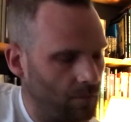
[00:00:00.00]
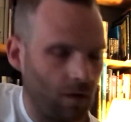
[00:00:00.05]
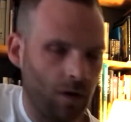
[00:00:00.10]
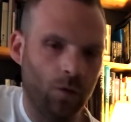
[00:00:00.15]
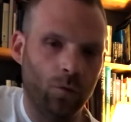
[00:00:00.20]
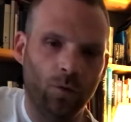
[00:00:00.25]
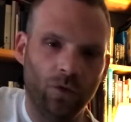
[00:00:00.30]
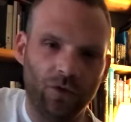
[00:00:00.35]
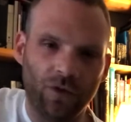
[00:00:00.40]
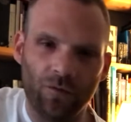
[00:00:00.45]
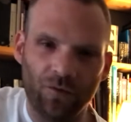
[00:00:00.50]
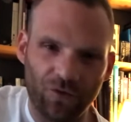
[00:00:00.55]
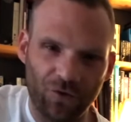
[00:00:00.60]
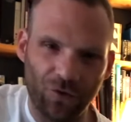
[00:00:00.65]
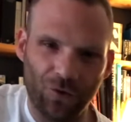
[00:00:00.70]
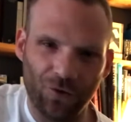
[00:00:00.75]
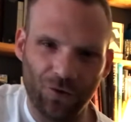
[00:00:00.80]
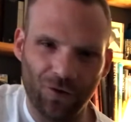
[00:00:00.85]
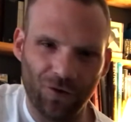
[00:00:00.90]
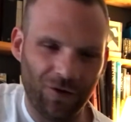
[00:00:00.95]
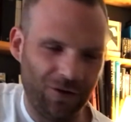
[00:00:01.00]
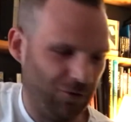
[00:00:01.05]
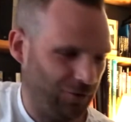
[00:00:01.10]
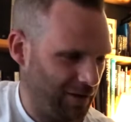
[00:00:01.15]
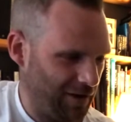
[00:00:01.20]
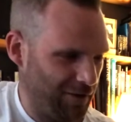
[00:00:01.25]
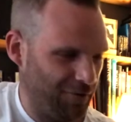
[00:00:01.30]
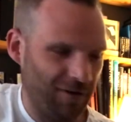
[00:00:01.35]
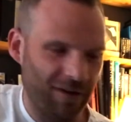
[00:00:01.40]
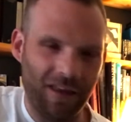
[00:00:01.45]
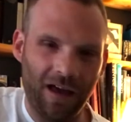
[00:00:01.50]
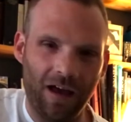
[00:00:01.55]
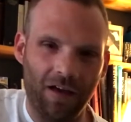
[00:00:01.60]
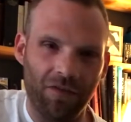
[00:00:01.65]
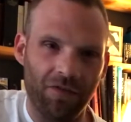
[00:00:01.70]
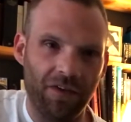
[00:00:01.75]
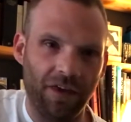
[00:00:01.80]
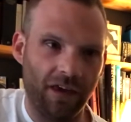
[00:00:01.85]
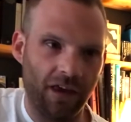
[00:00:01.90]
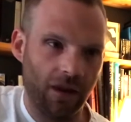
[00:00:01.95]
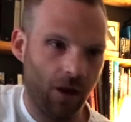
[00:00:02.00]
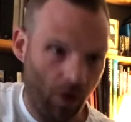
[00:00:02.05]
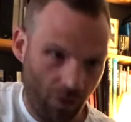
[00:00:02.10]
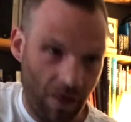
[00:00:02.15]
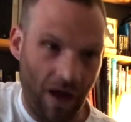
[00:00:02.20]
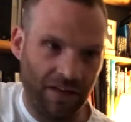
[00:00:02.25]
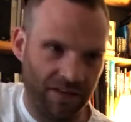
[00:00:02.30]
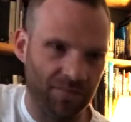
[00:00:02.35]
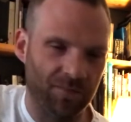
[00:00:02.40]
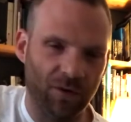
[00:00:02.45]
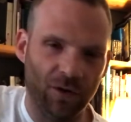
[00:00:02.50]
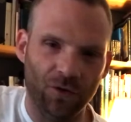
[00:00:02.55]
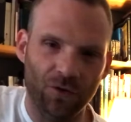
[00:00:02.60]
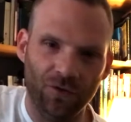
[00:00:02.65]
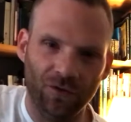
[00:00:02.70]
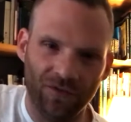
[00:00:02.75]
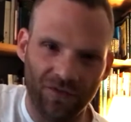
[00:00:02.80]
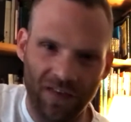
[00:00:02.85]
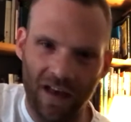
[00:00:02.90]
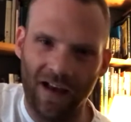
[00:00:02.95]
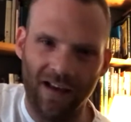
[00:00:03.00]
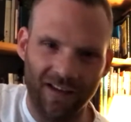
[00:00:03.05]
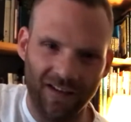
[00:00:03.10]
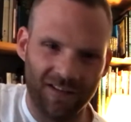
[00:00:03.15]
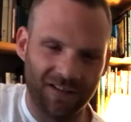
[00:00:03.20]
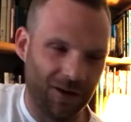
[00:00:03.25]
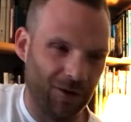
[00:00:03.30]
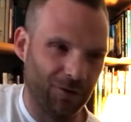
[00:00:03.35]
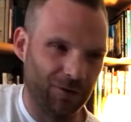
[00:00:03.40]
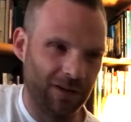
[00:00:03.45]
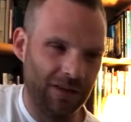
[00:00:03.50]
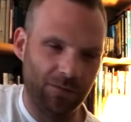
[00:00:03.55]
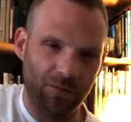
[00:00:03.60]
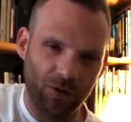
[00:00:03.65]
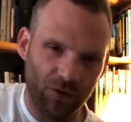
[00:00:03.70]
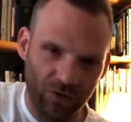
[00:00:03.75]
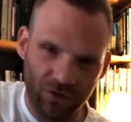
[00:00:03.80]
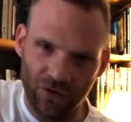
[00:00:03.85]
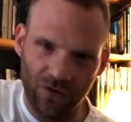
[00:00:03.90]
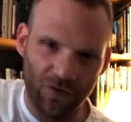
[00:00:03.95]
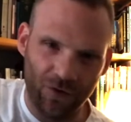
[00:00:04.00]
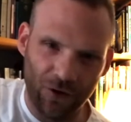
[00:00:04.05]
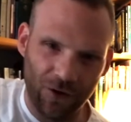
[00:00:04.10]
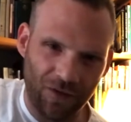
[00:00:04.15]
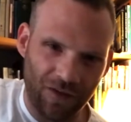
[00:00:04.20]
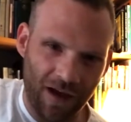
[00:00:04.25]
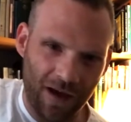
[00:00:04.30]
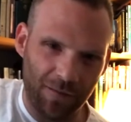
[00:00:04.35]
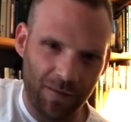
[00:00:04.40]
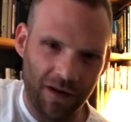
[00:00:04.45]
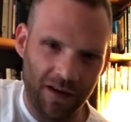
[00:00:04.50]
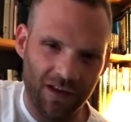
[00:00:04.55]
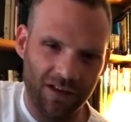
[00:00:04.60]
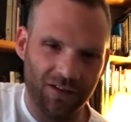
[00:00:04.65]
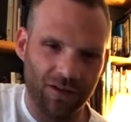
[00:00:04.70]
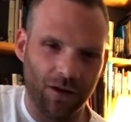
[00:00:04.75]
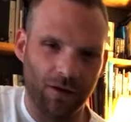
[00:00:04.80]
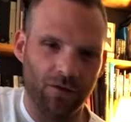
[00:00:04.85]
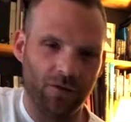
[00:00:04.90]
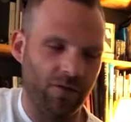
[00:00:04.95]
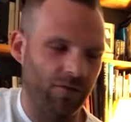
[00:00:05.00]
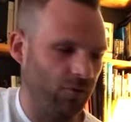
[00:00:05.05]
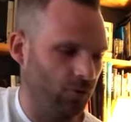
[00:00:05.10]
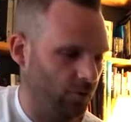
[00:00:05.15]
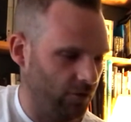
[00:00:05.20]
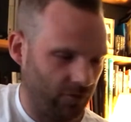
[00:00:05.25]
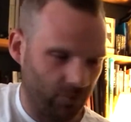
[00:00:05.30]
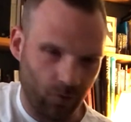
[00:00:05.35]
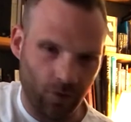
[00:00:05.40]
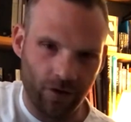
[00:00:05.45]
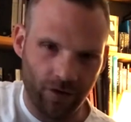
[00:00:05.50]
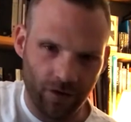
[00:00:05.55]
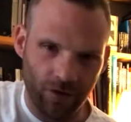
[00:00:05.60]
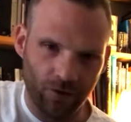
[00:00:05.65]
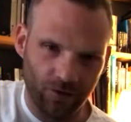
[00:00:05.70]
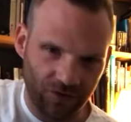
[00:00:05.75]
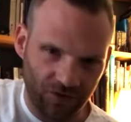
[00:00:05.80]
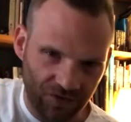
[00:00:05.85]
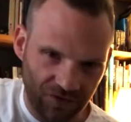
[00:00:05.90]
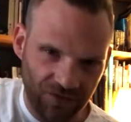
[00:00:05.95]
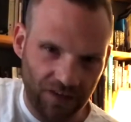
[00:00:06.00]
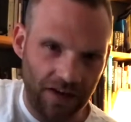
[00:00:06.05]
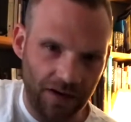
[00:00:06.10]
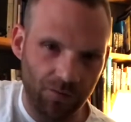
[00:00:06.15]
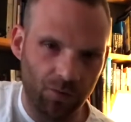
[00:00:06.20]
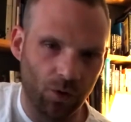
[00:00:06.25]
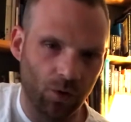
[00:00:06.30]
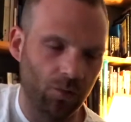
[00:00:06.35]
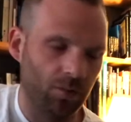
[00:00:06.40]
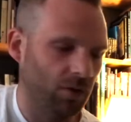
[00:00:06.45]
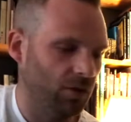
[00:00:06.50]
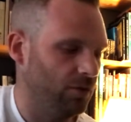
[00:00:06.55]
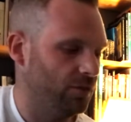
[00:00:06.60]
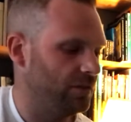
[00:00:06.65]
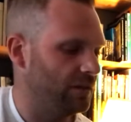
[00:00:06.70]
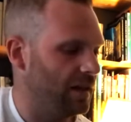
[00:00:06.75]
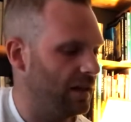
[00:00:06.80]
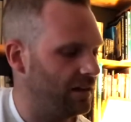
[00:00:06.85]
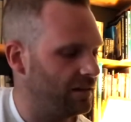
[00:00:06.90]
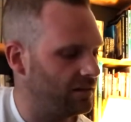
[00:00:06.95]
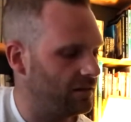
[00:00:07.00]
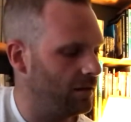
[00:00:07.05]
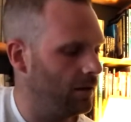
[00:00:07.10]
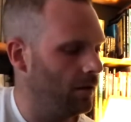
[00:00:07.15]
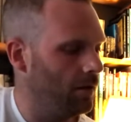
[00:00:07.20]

which I'm sure you're hearing that and thinking, that's blues, that is totally blues, you've heard that a million times before, it's one of those staple blues licks.